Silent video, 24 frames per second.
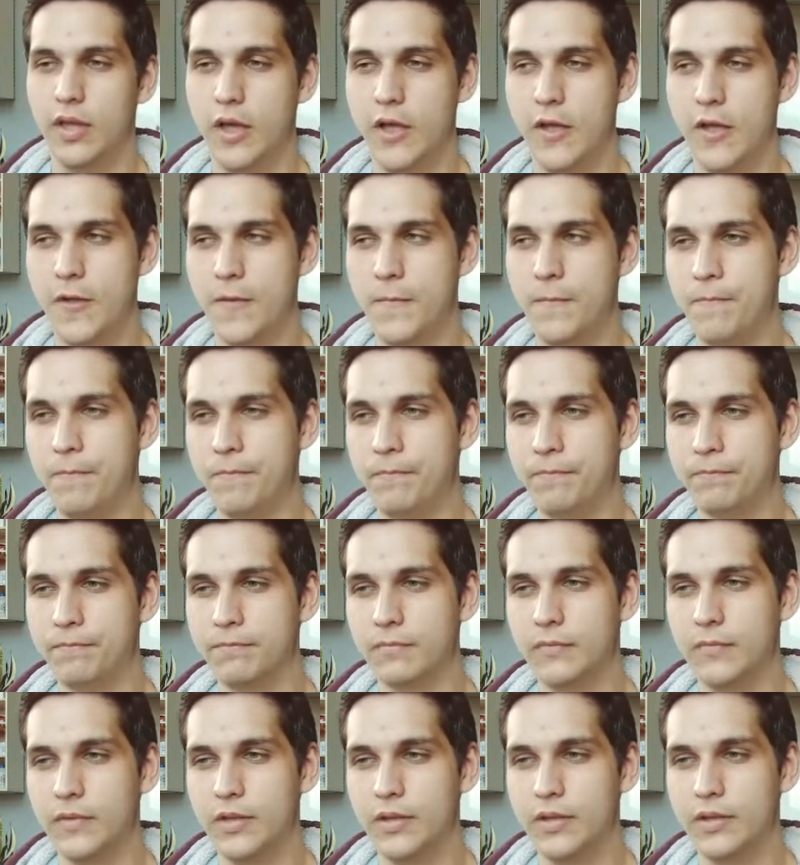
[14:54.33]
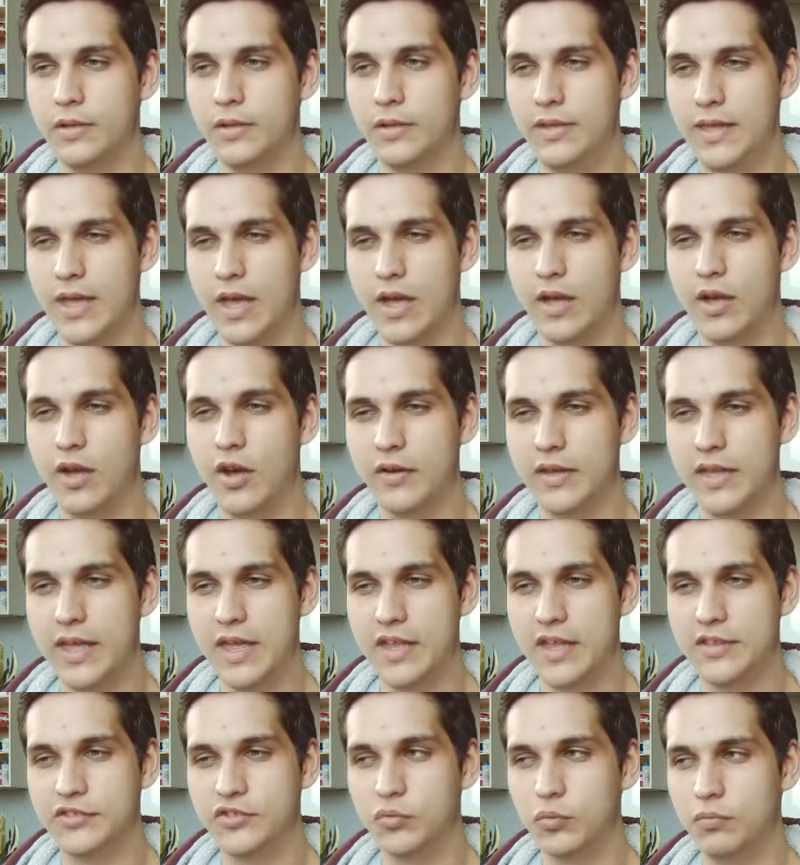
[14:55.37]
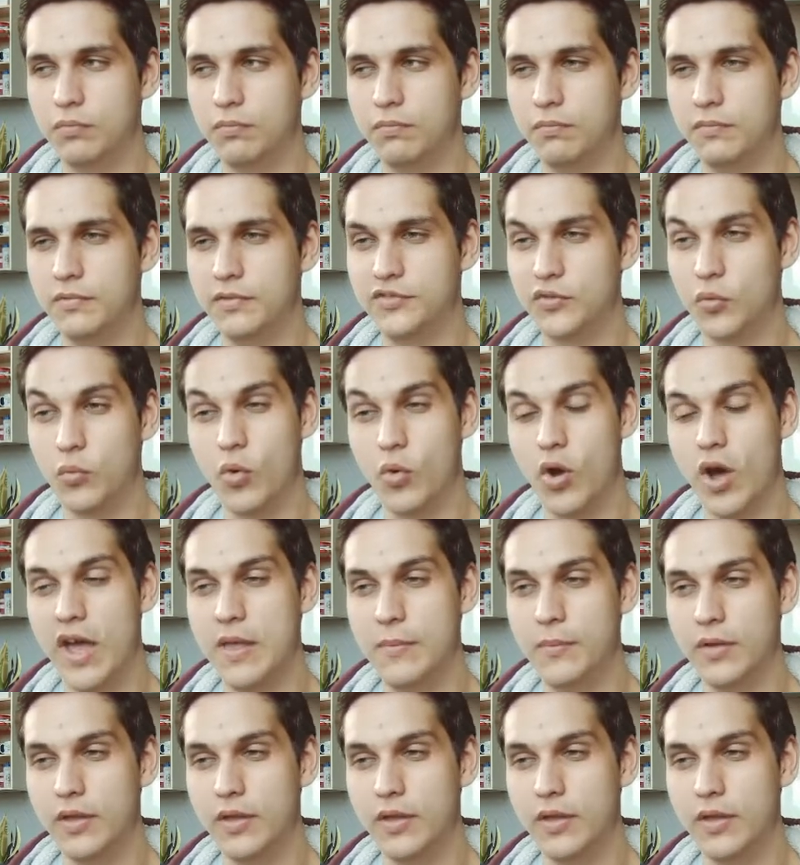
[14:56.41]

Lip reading: And yeah, I'll get into why.